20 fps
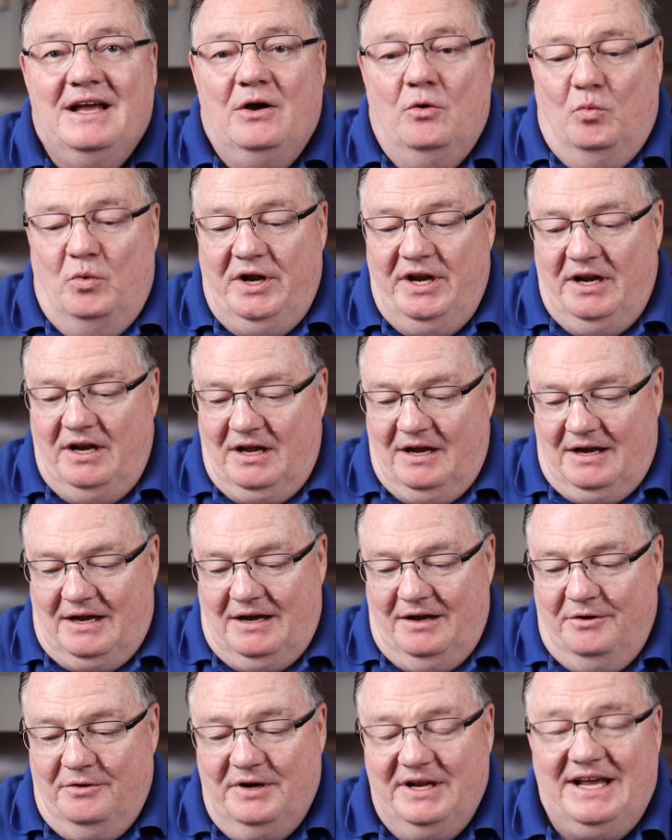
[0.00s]
when I
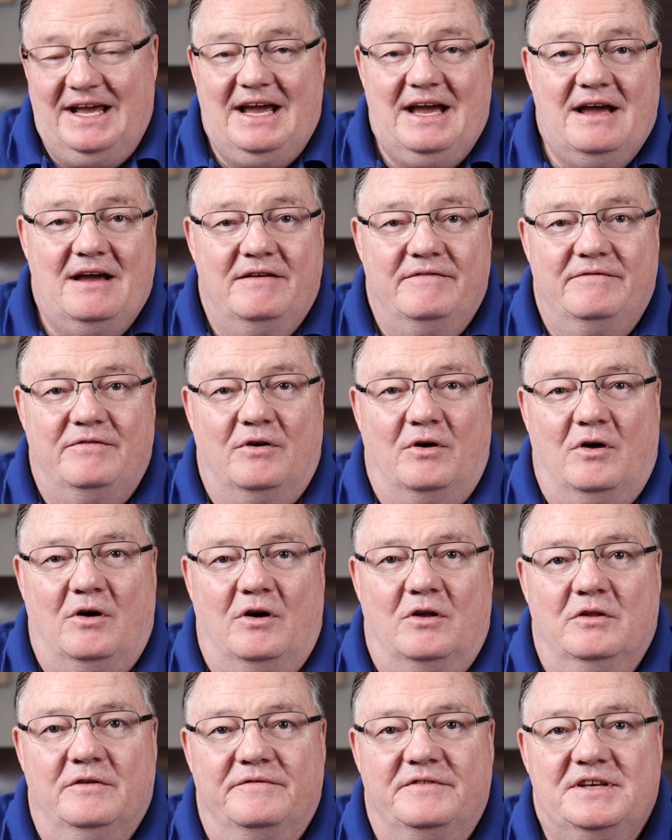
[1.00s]
already have
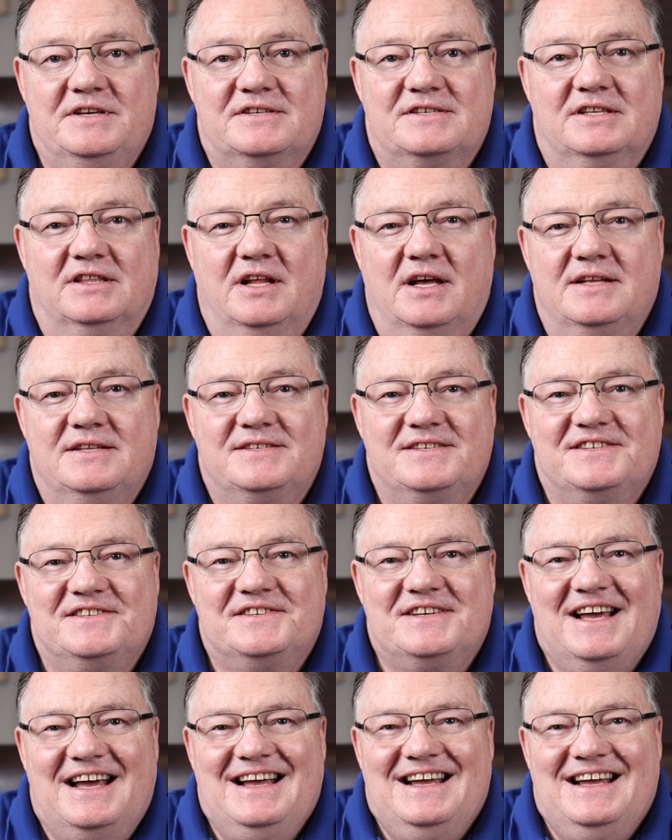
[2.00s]
all of these lenses,